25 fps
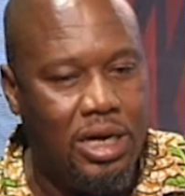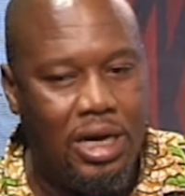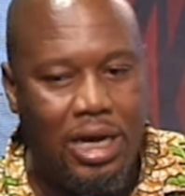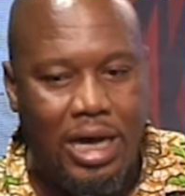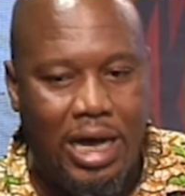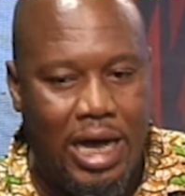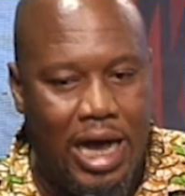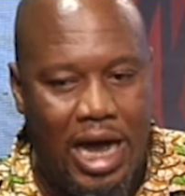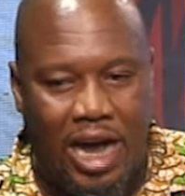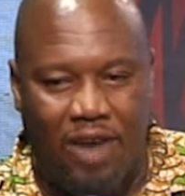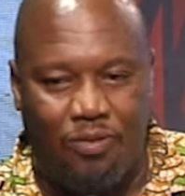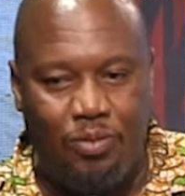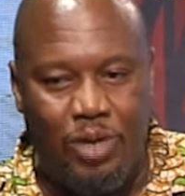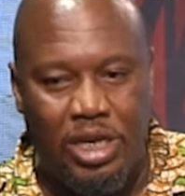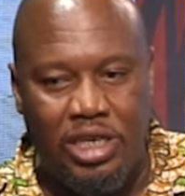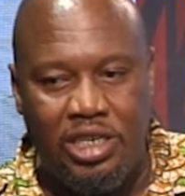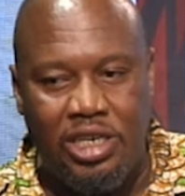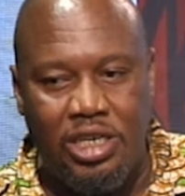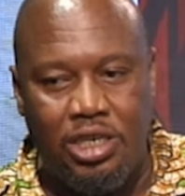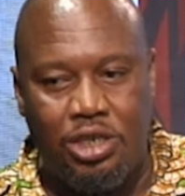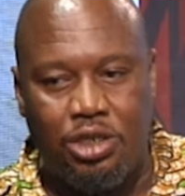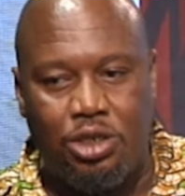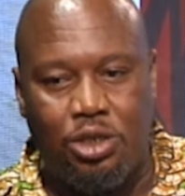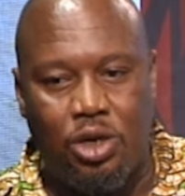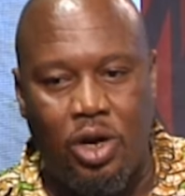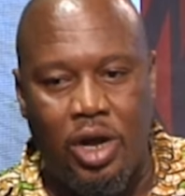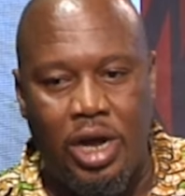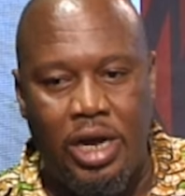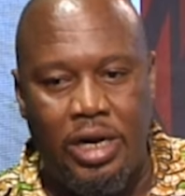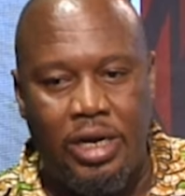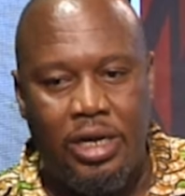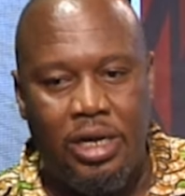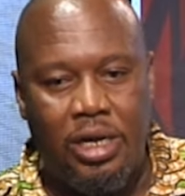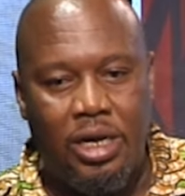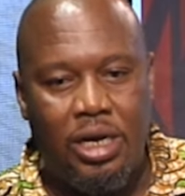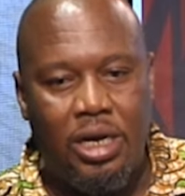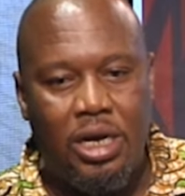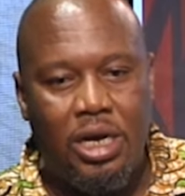have been destroyed.
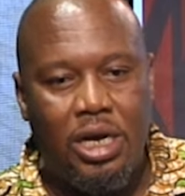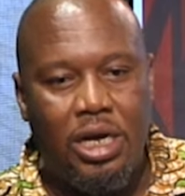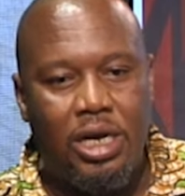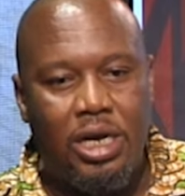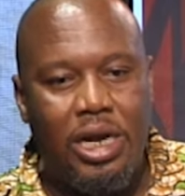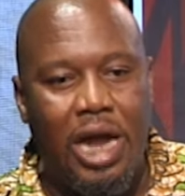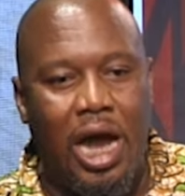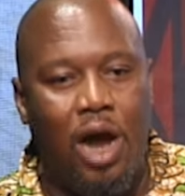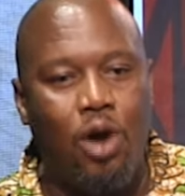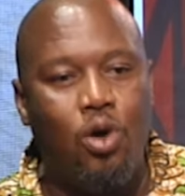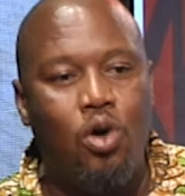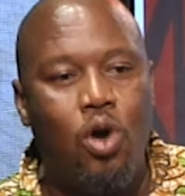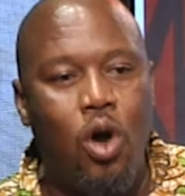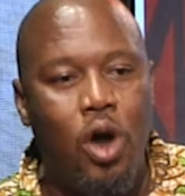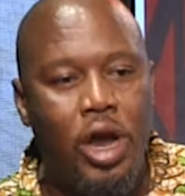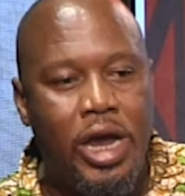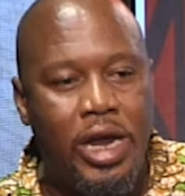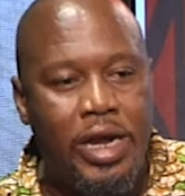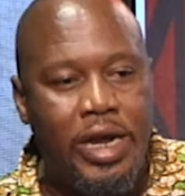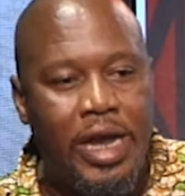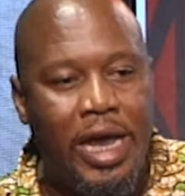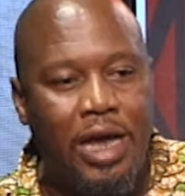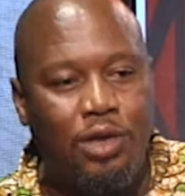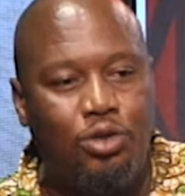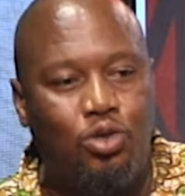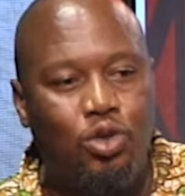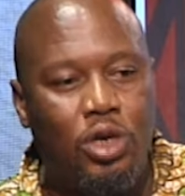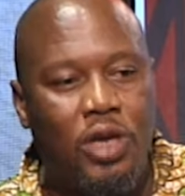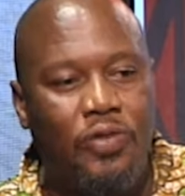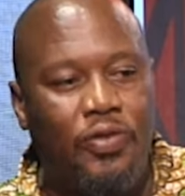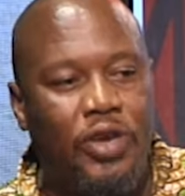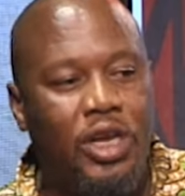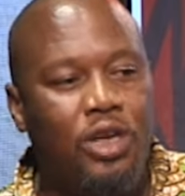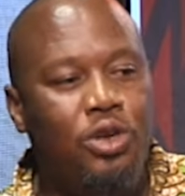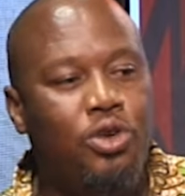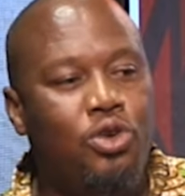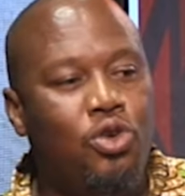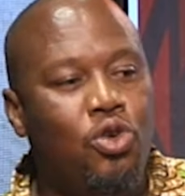Now going there to
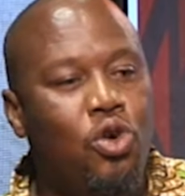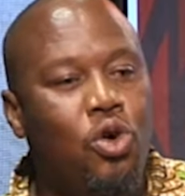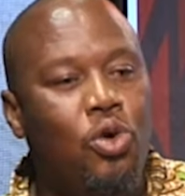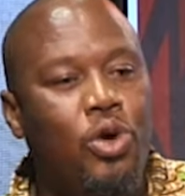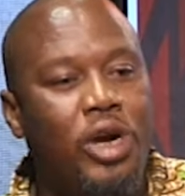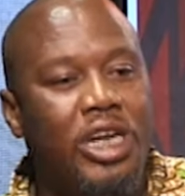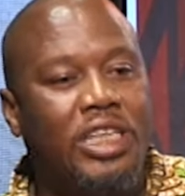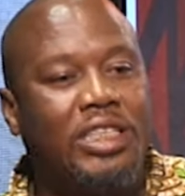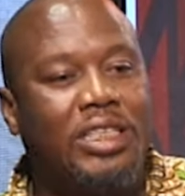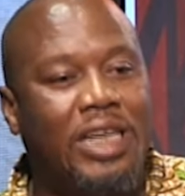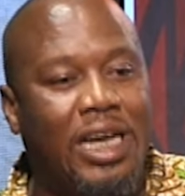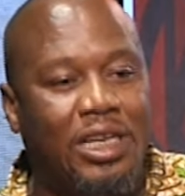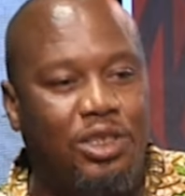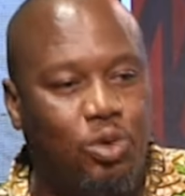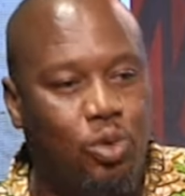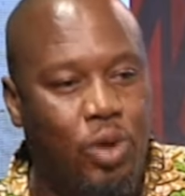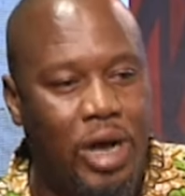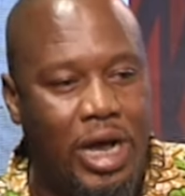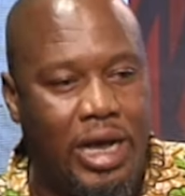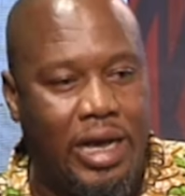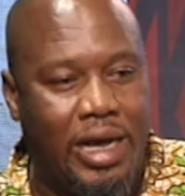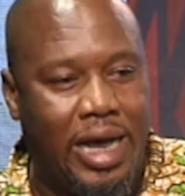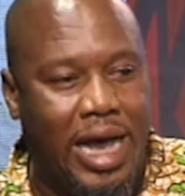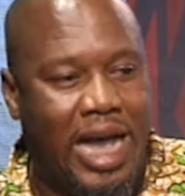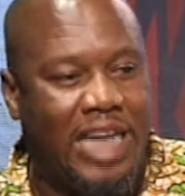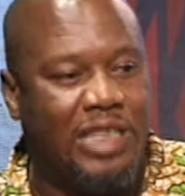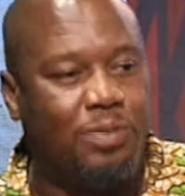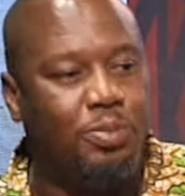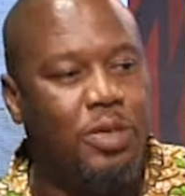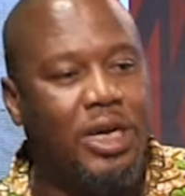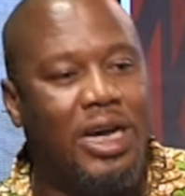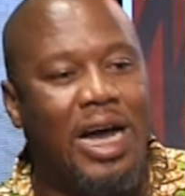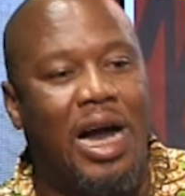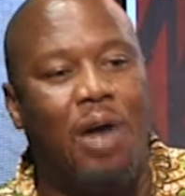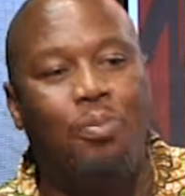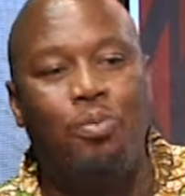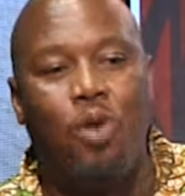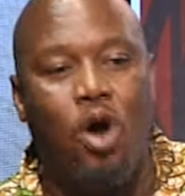even do research work has
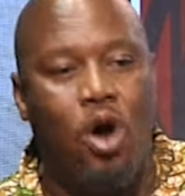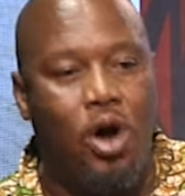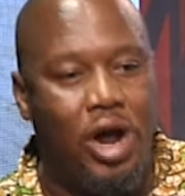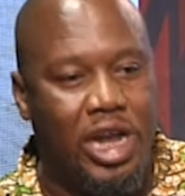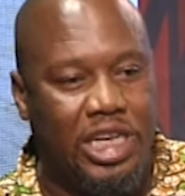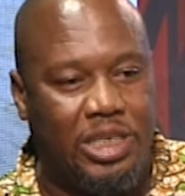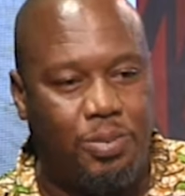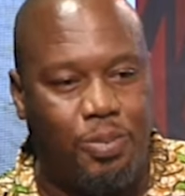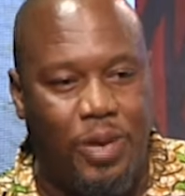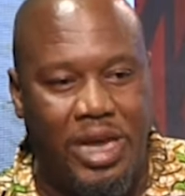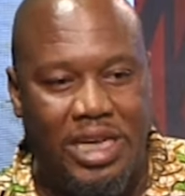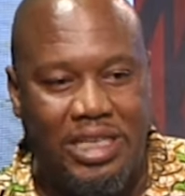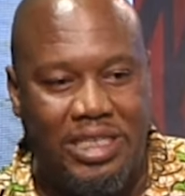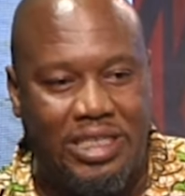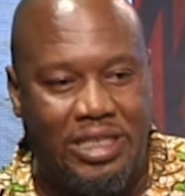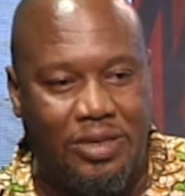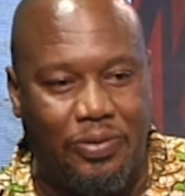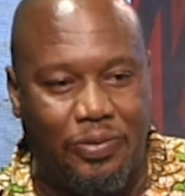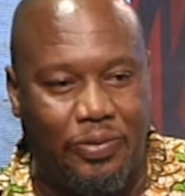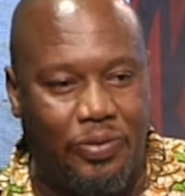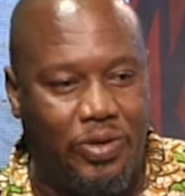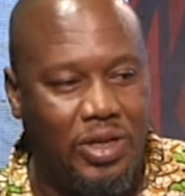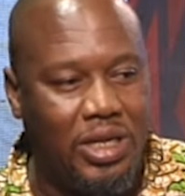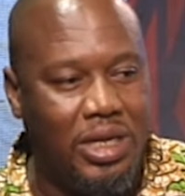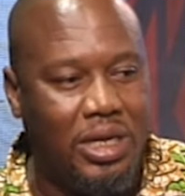become more expensive.